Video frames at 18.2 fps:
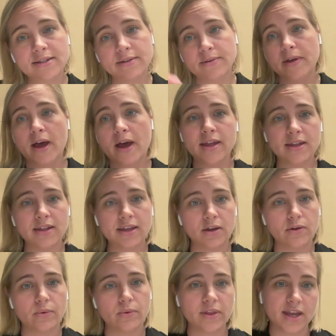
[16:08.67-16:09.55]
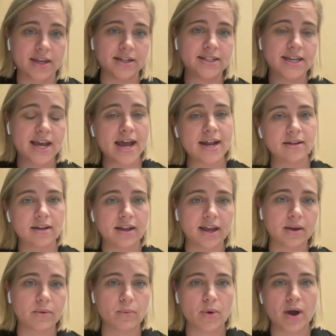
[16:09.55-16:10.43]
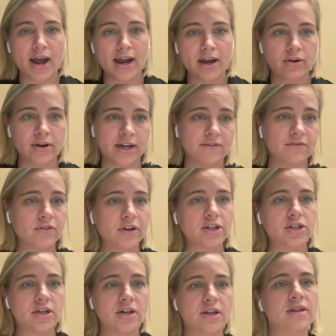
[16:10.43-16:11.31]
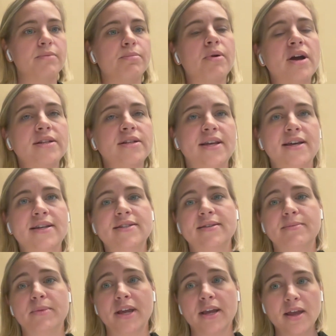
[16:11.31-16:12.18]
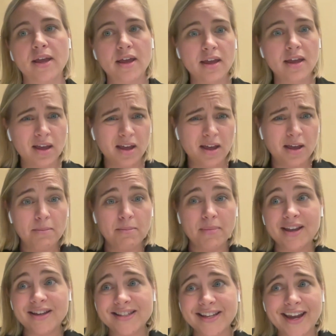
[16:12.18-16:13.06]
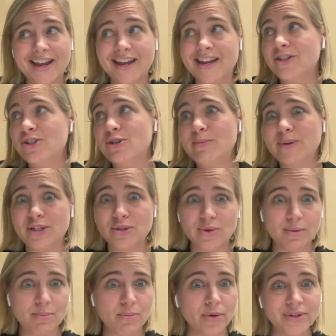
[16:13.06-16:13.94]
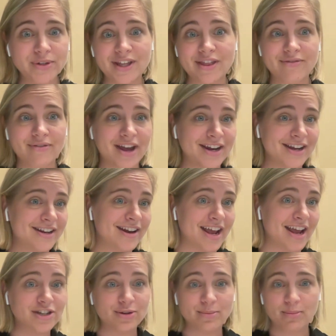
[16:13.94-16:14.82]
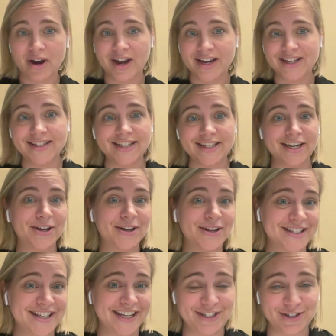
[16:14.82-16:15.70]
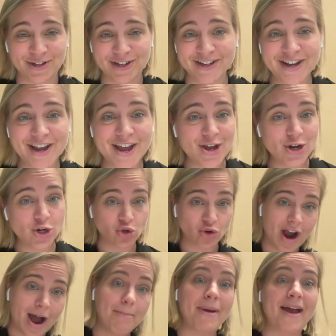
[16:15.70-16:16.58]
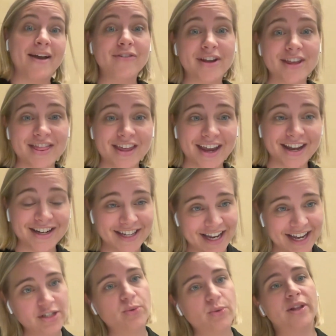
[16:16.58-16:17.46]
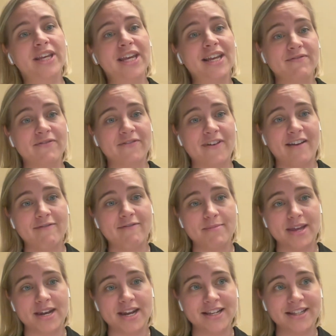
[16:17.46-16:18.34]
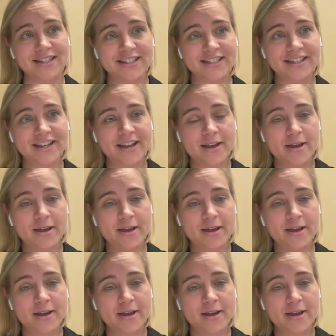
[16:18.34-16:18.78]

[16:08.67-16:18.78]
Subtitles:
of, you know, the intent, like why create friction in the process? I'm like, because AEs should be doing multi-threaded enterprise deals. They shouldn't drop everything to get to a lead in 5 minutes.